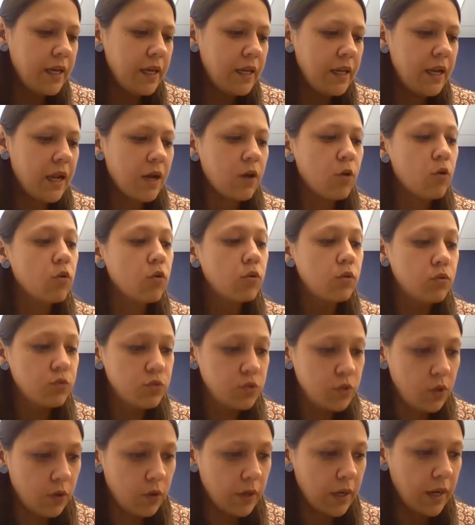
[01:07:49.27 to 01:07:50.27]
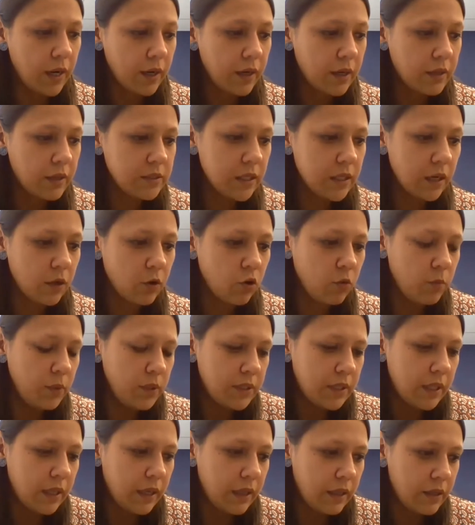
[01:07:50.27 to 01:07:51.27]
It's going to be a burden for the country.
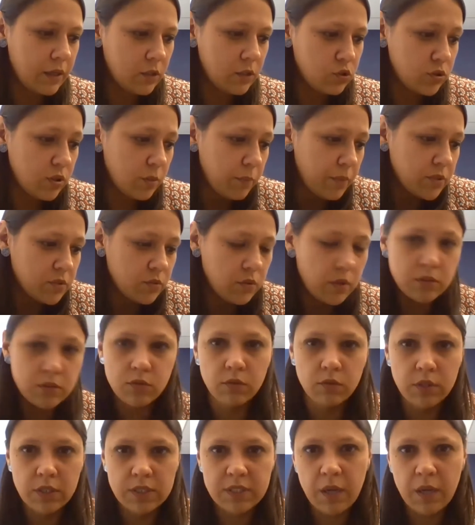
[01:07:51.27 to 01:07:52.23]
In the conclusion